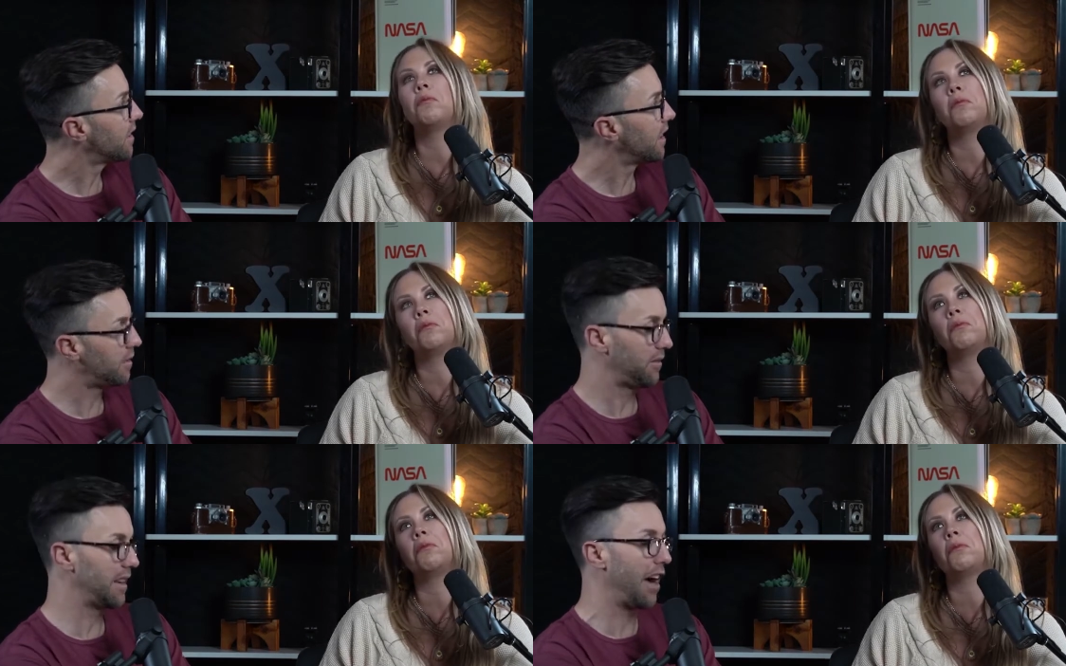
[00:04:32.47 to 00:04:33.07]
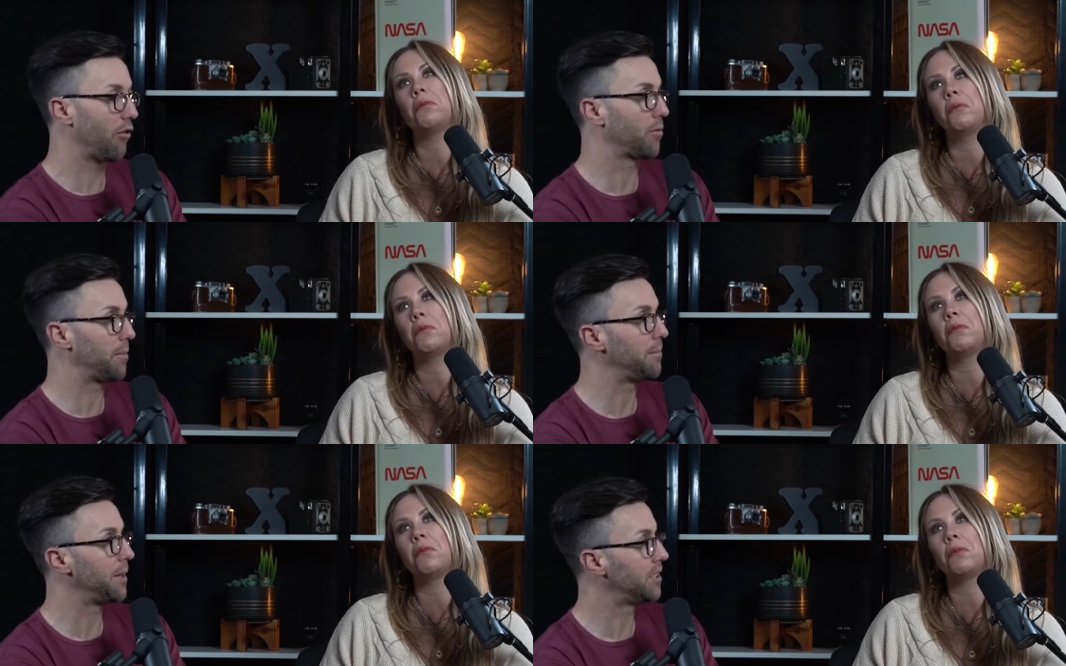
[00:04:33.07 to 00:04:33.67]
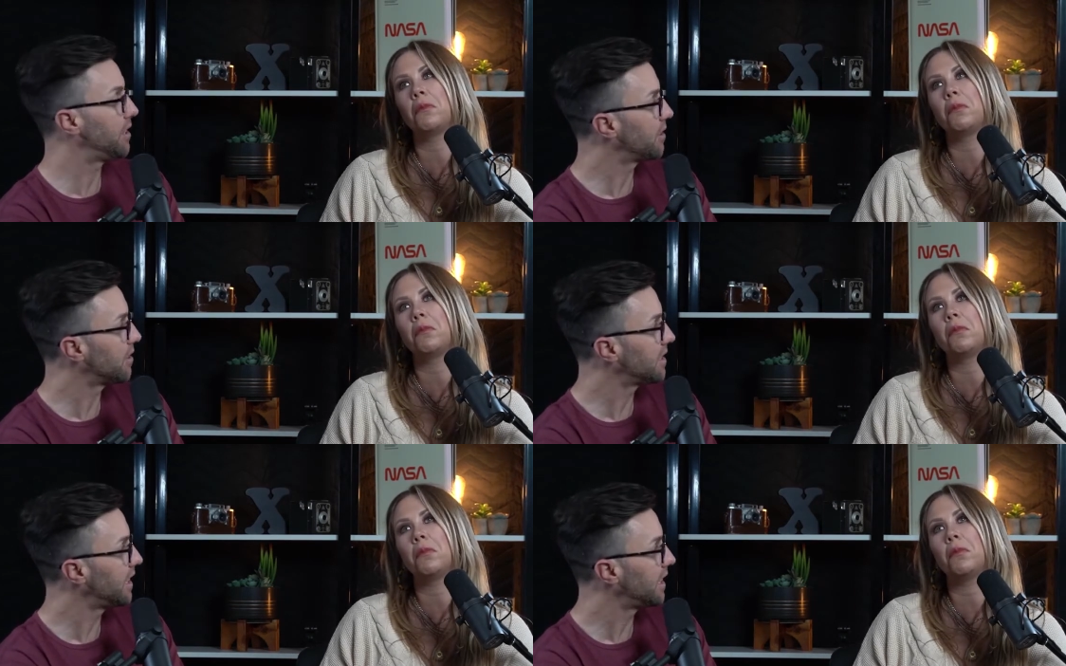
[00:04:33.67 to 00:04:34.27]
Speaker 1: and now it would be PG
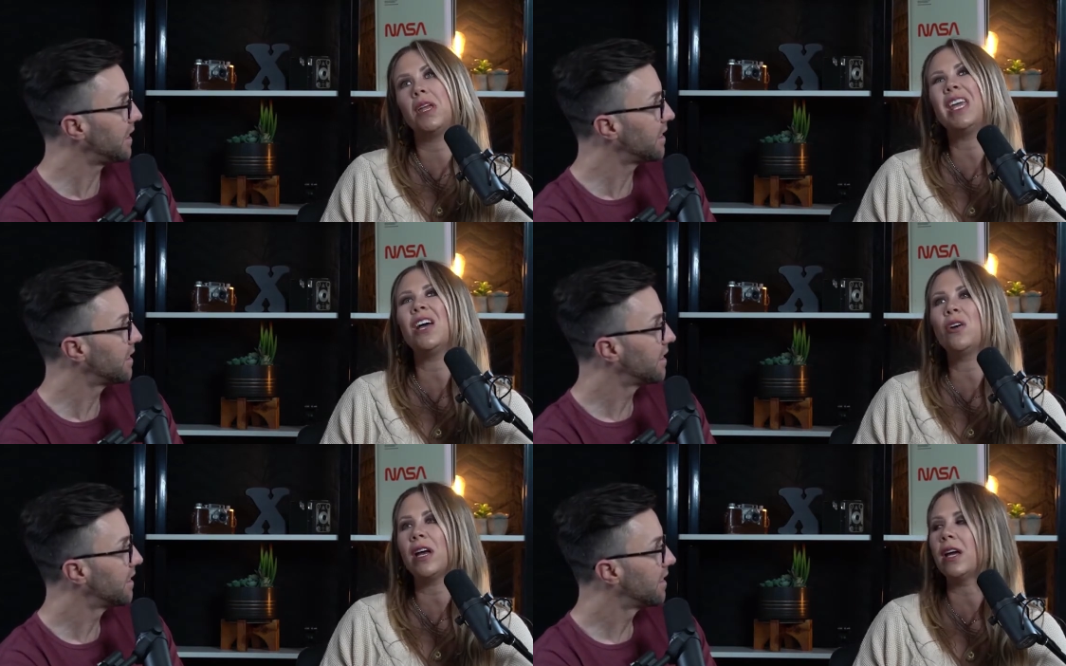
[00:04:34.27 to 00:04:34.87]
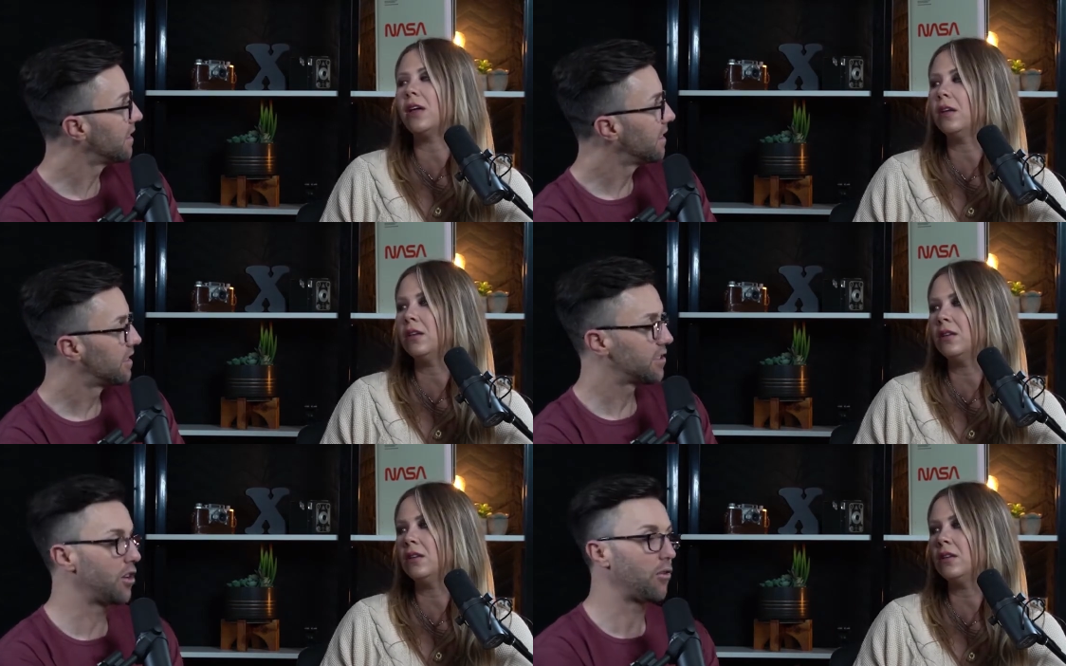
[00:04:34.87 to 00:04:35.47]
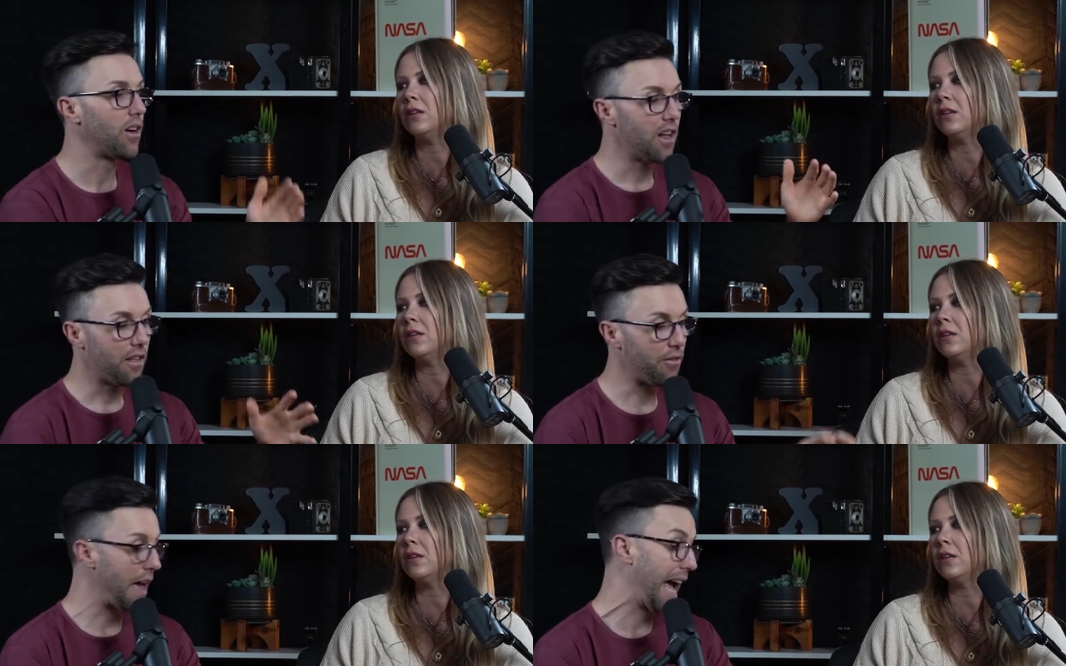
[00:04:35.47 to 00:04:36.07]
13.
Speaker 2: Yeah, okay.
Speaker 1: So
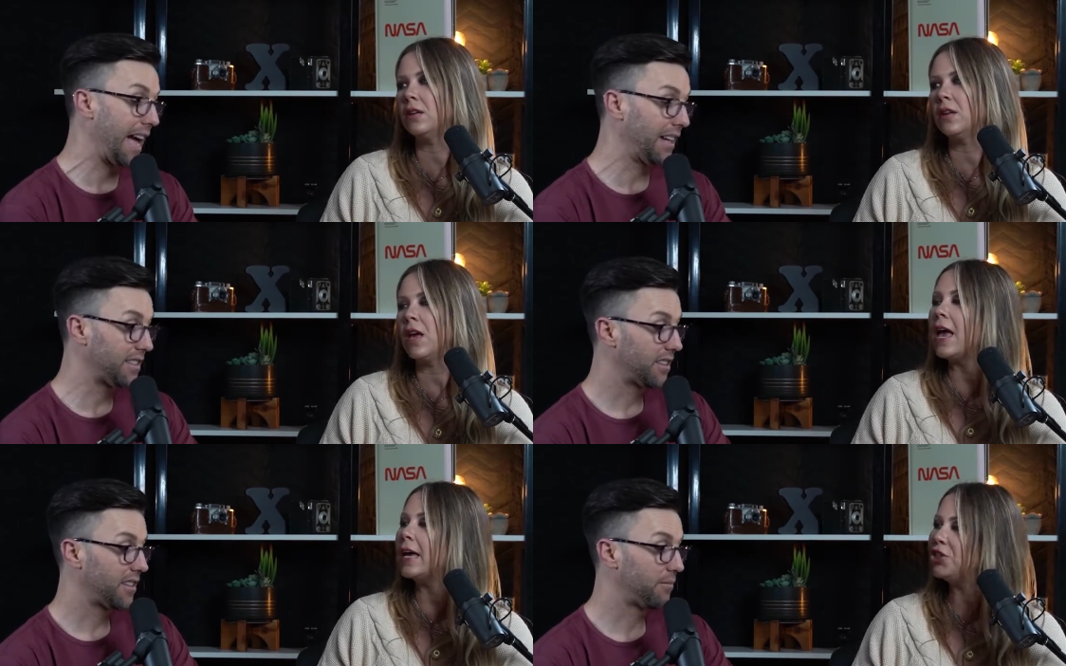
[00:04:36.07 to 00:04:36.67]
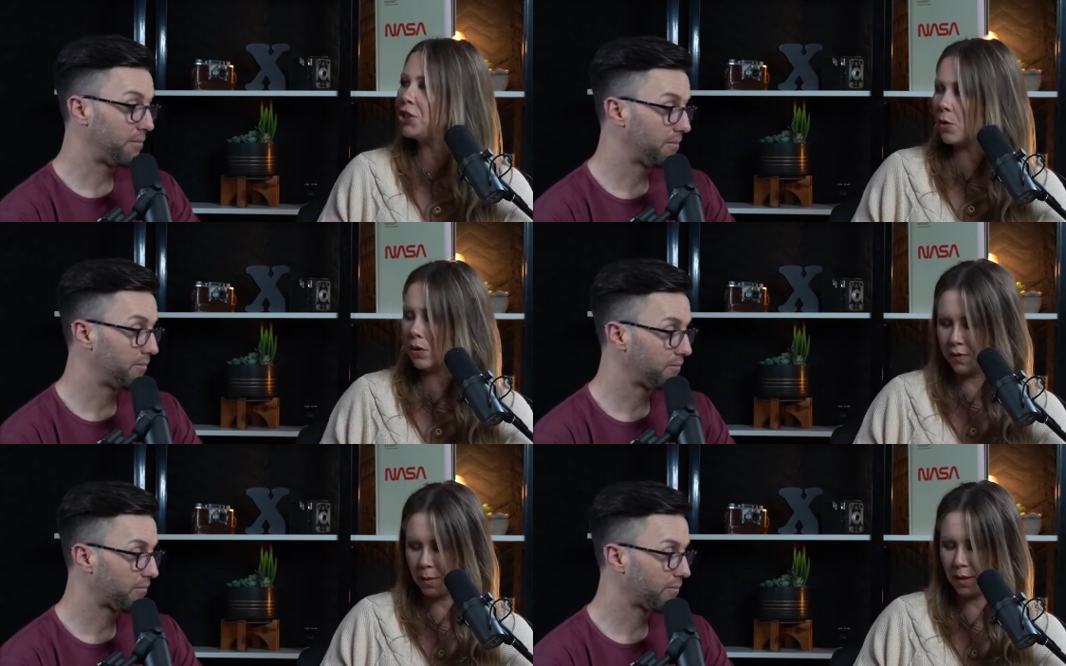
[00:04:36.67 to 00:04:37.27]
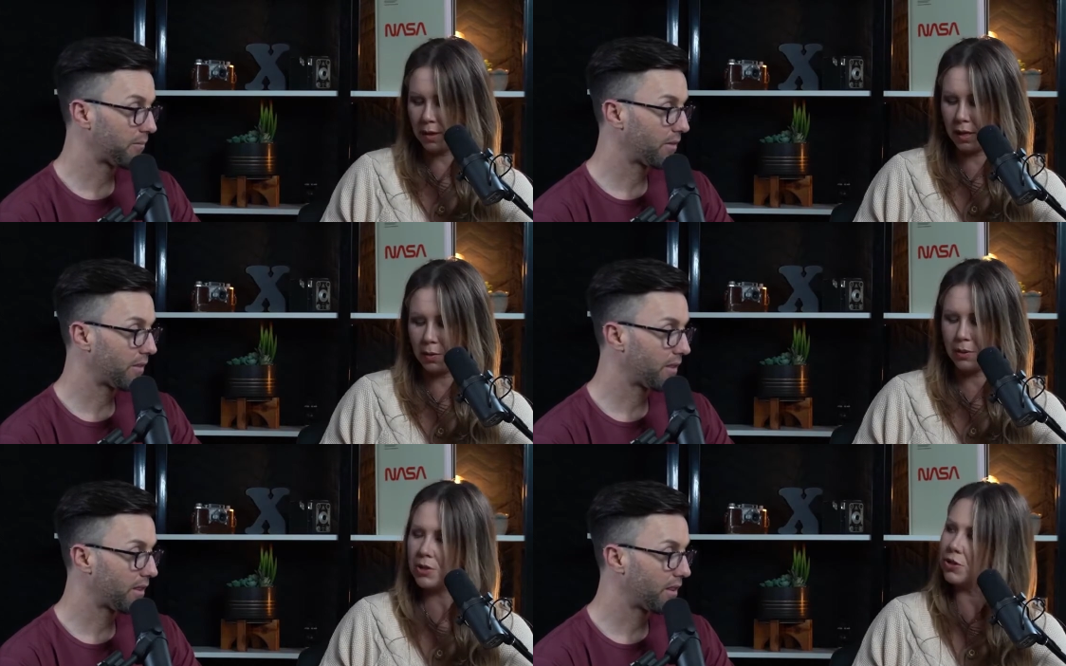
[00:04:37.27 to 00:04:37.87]
that.
Speaker 2: Is she horrified by the
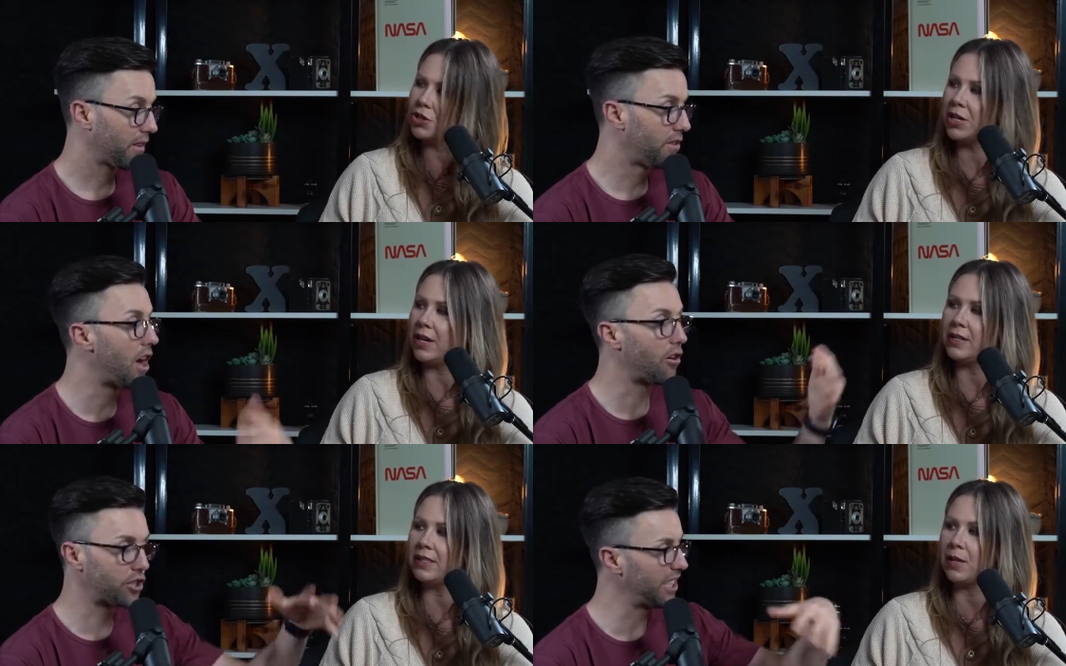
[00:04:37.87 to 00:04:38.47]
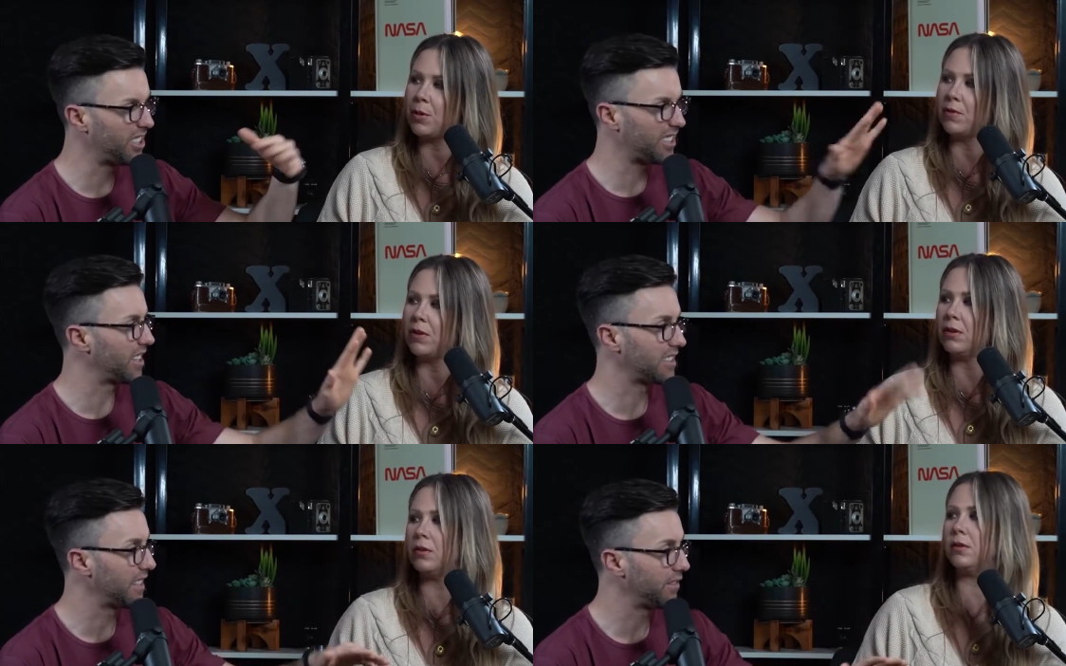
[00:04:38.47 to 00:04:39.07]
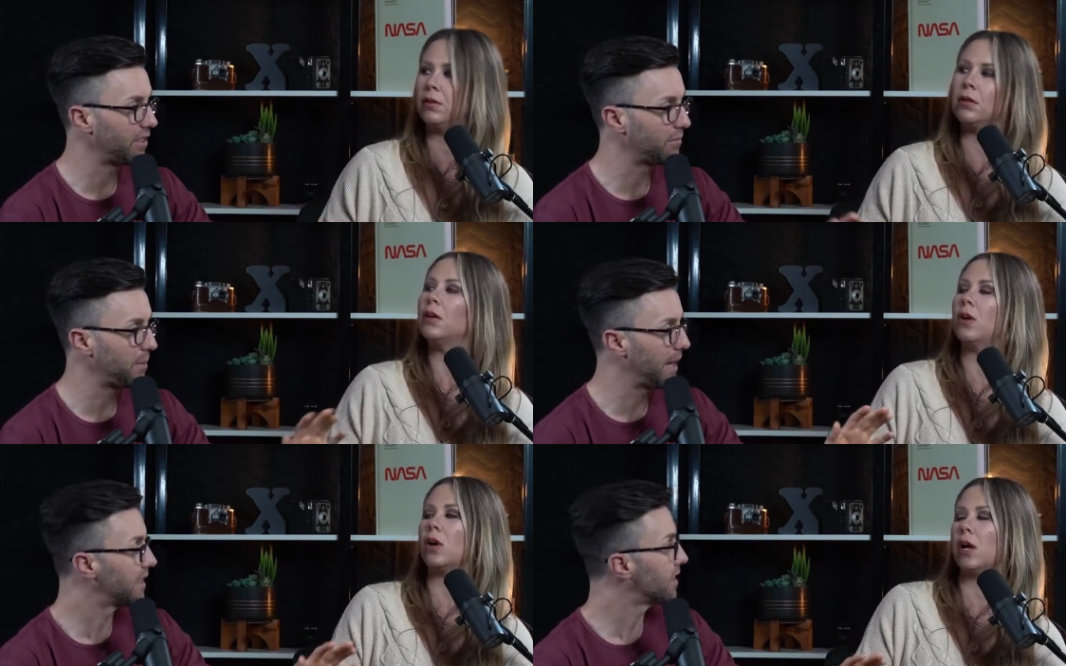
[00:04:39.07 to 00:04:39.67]
language or she? No, she just over? doesn't
Speaker 1: even
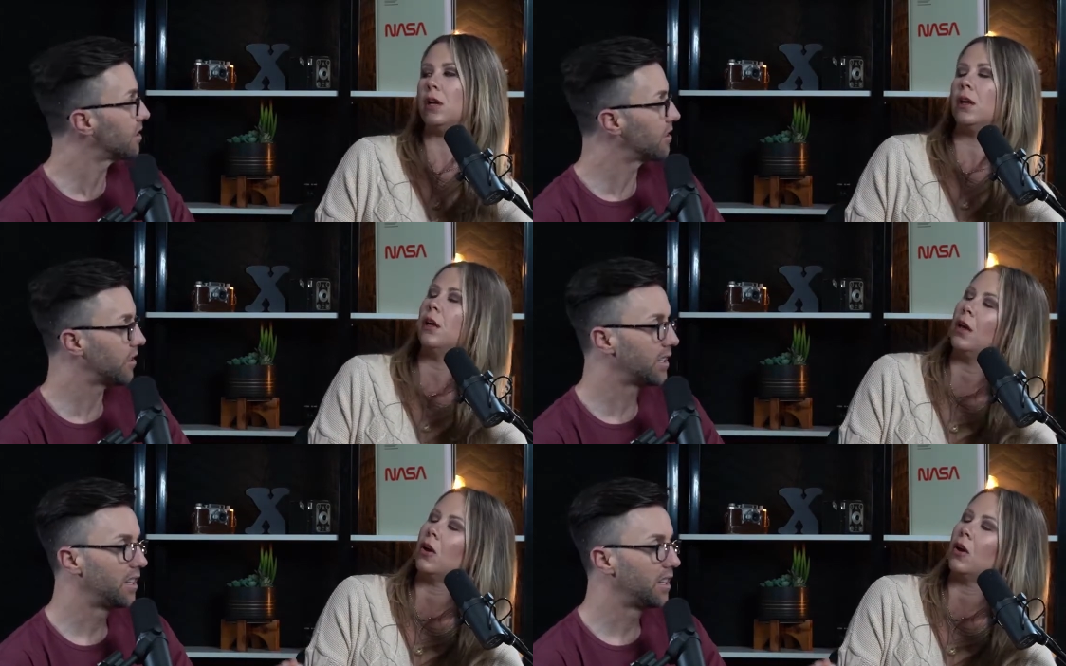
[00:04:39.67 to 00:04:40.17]
pay okay. attention to it.